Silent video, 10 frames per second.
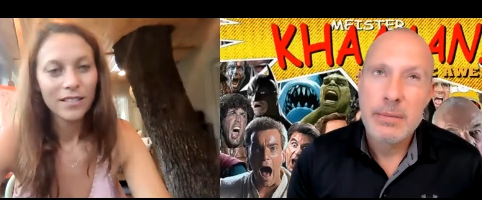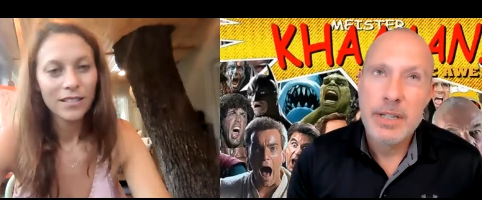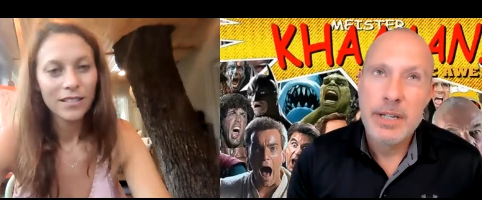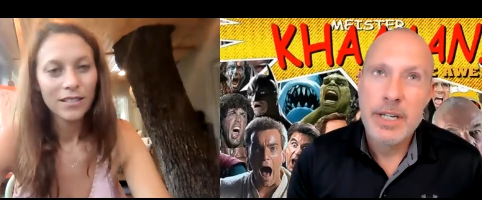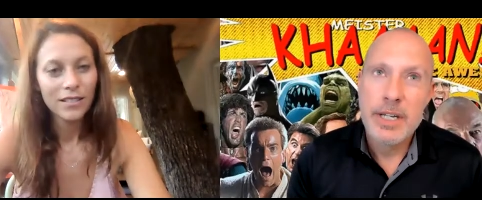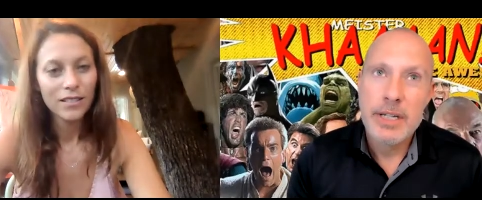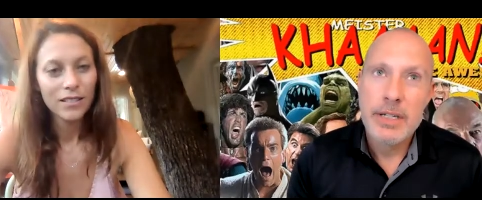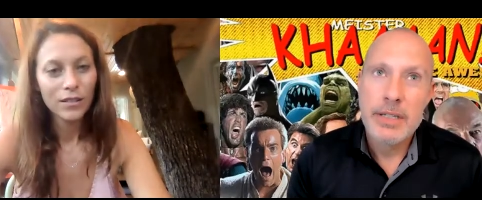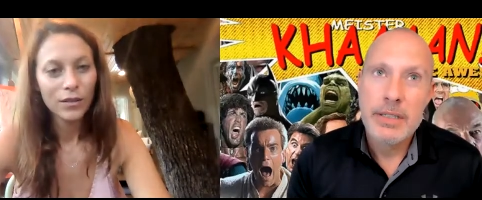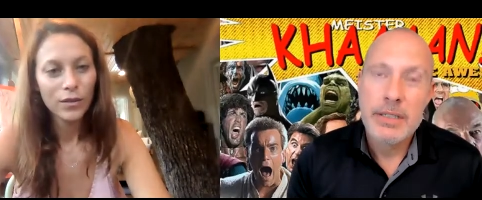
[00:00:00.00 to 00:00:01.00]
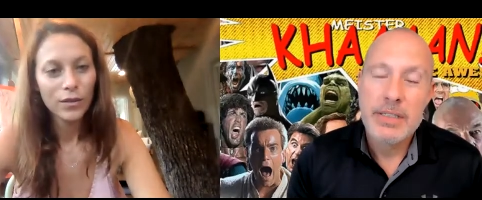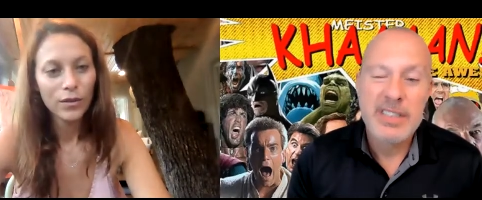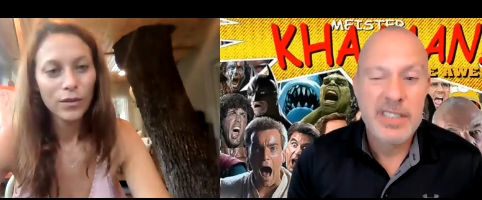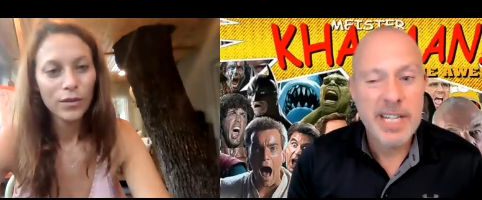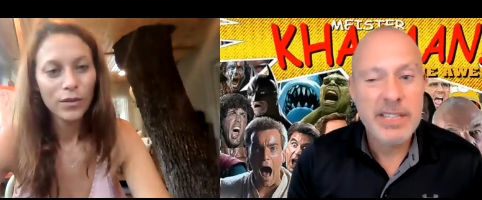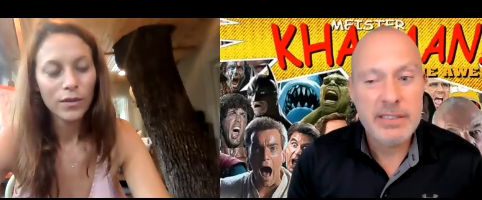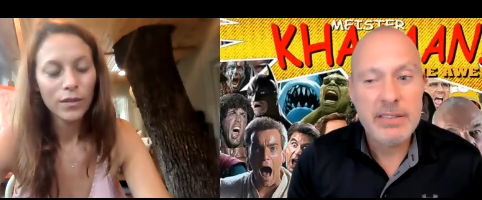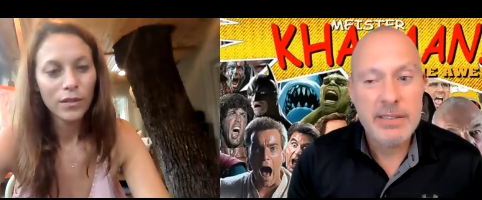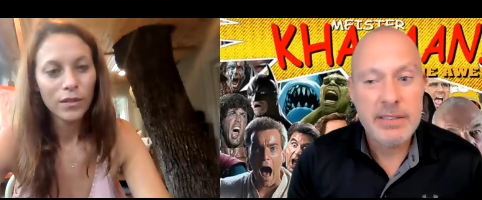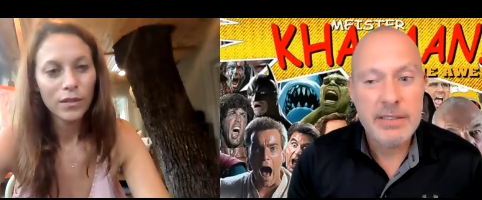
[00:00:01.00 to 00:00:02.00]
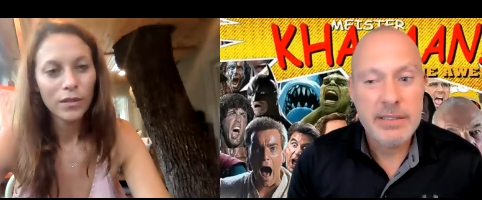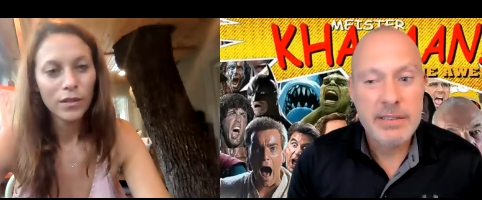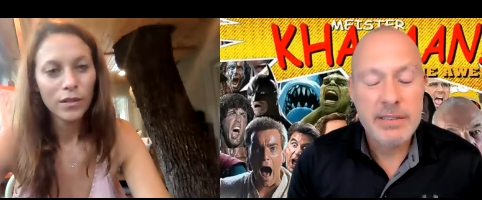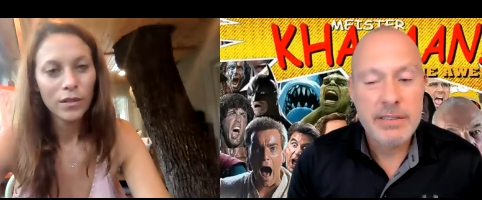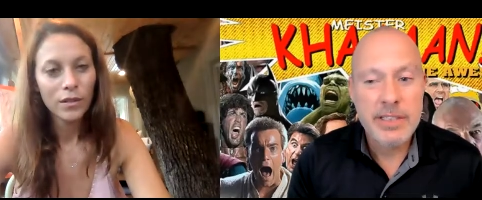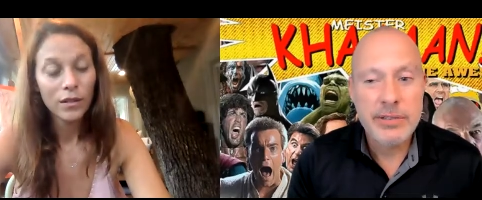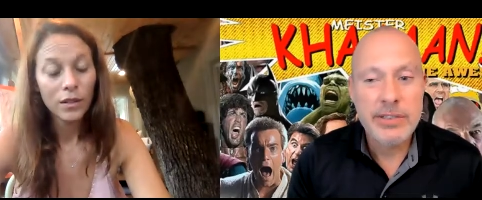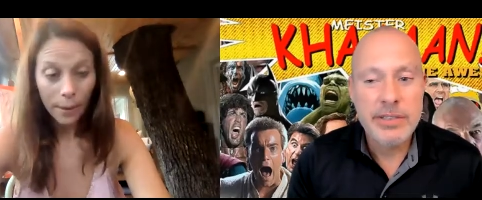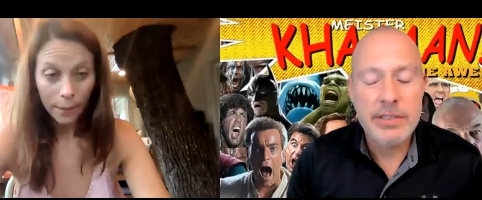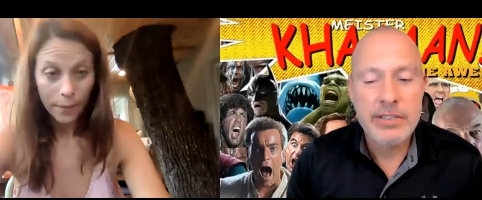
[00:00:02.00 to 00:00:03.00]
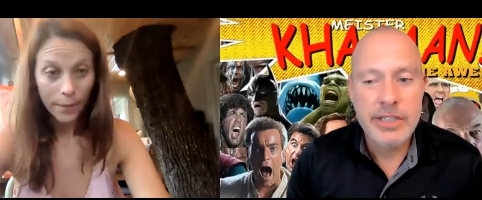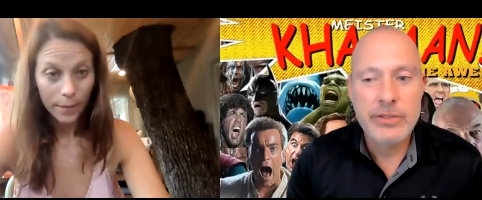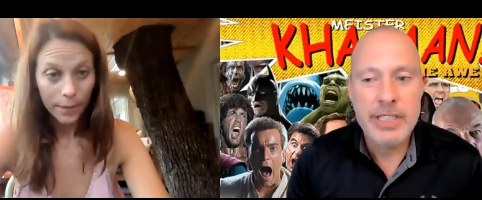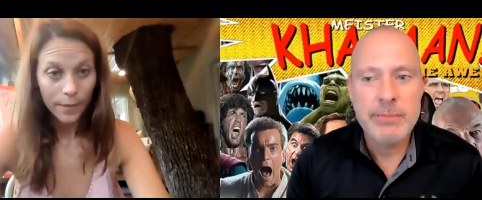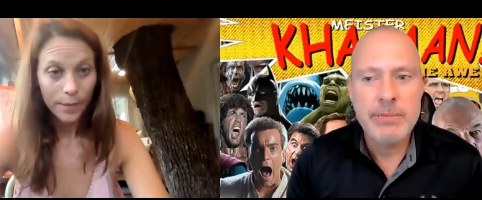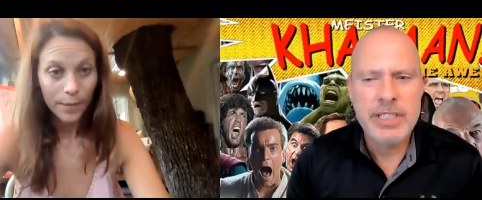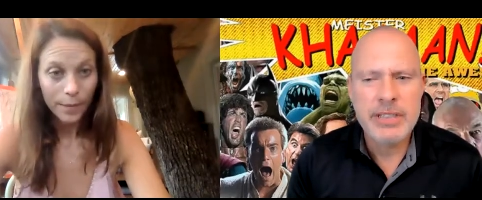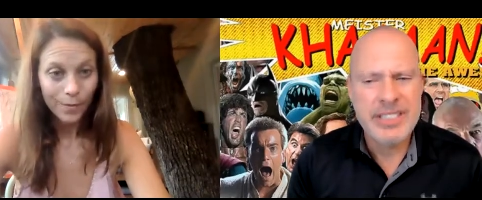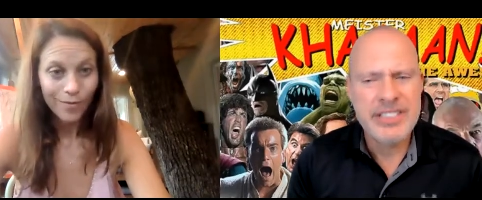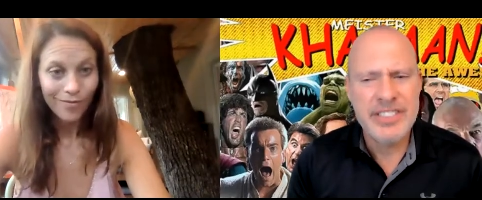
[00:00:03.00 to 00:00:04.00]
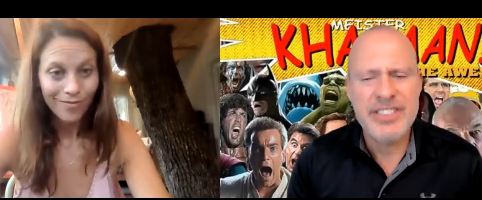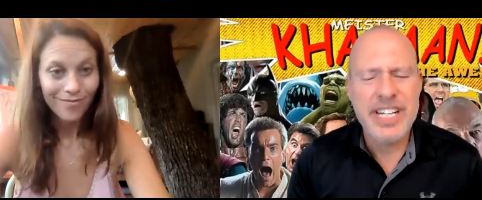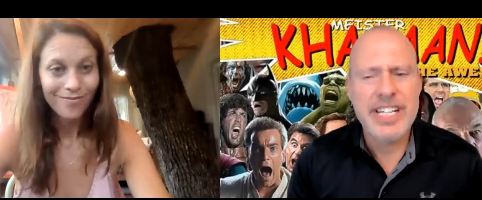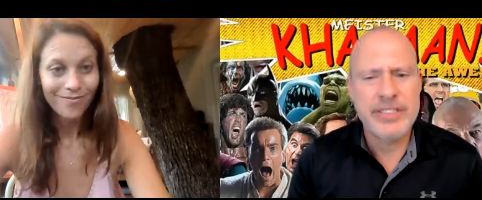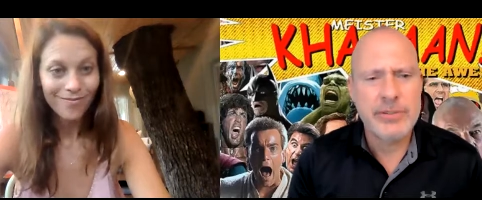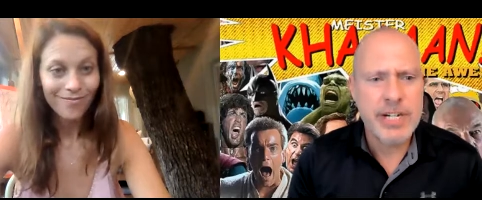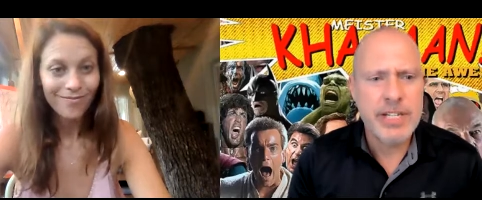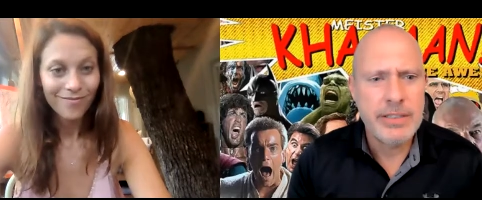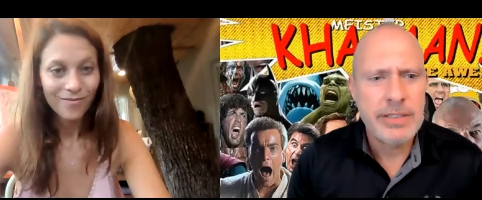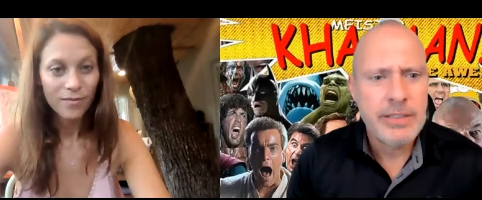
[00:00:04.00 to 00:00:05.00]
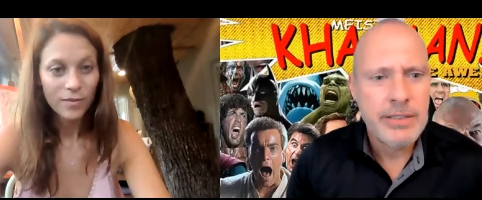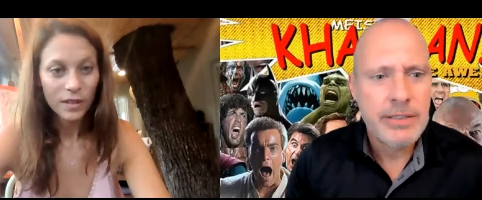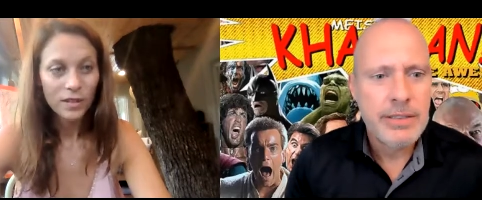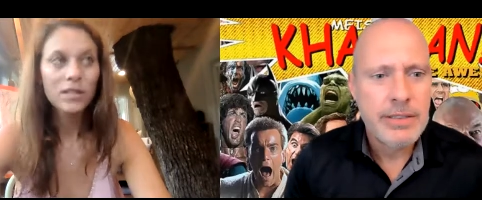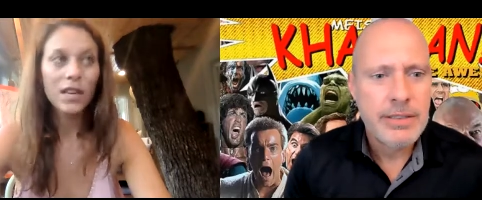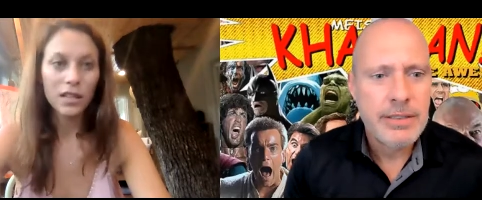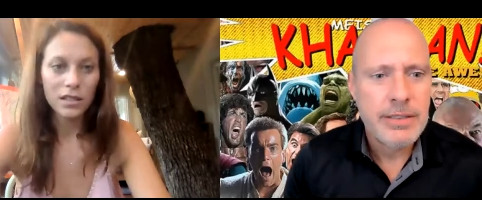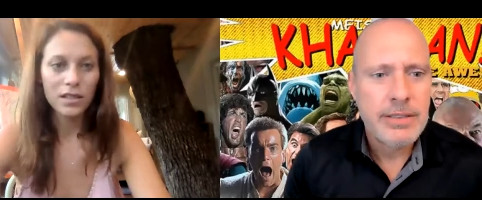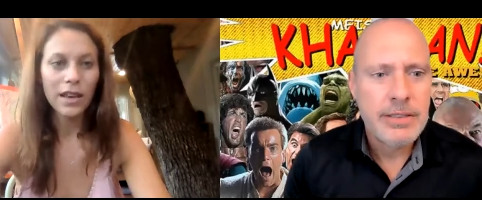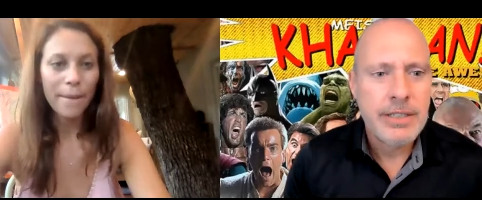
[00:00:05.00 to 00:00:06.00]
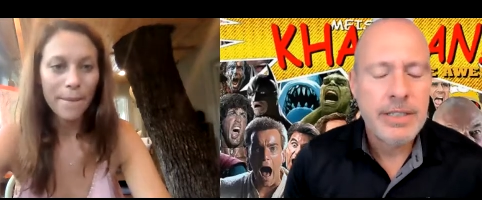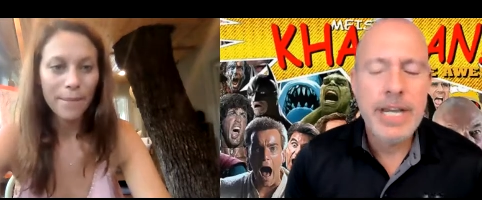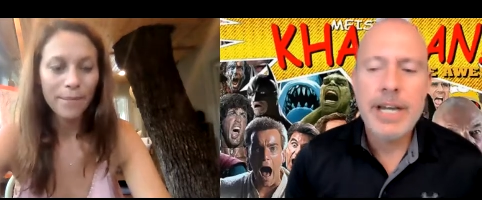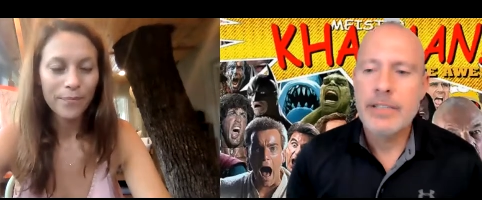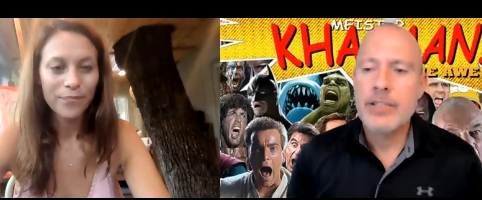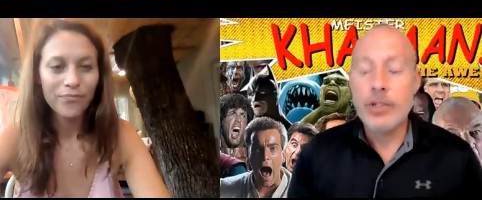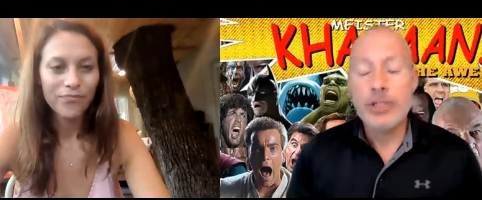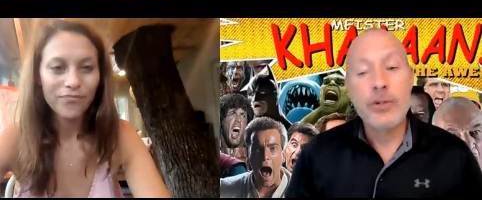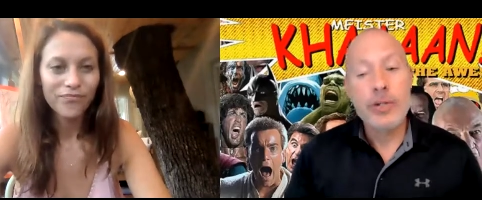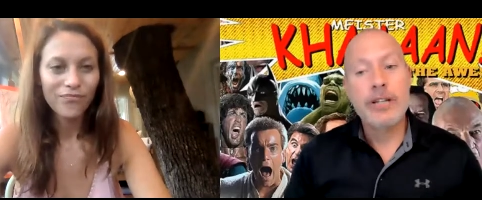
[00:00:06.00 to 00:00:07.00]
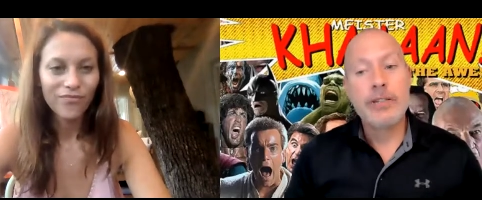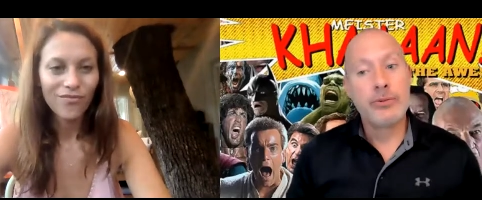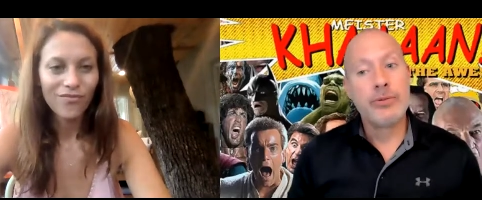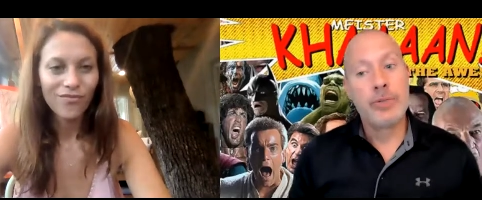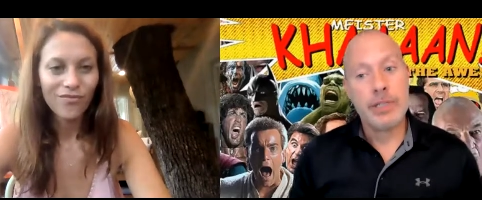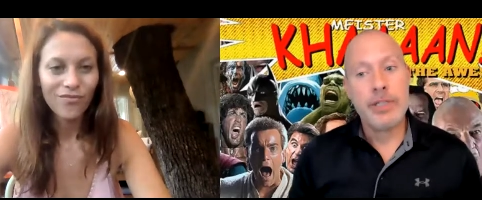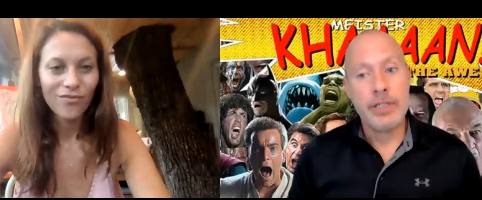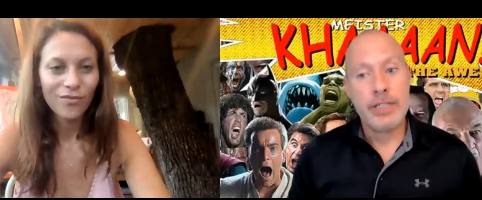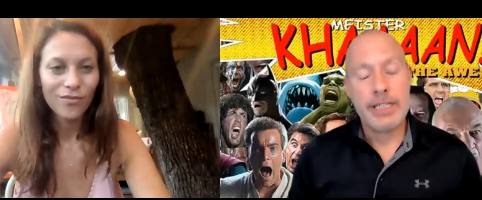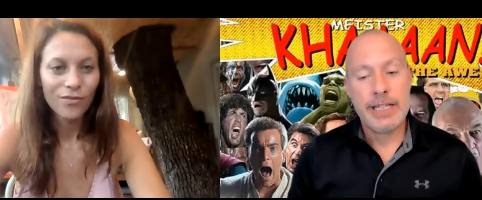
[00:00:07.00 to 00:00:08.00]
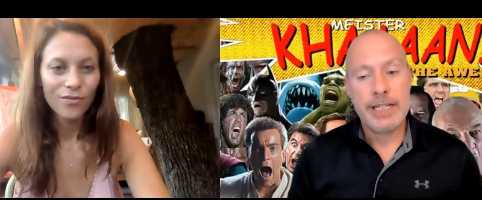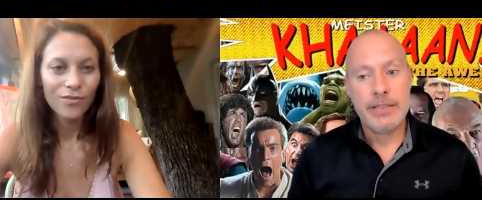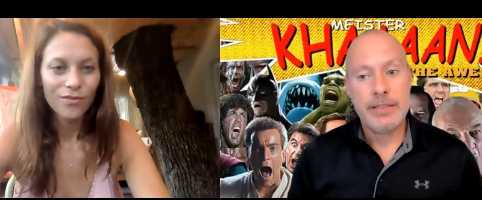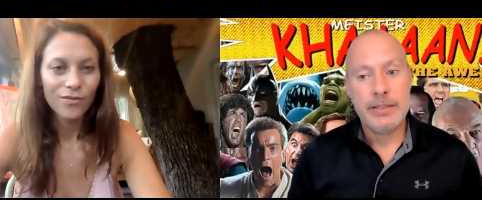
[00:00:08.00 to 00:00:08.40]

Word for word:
Speaker 1: Let me think. Six. Seal yeah. Seal Team Six. It's just six, right? Six. Yeah. Yeah. You, your character was really good in that.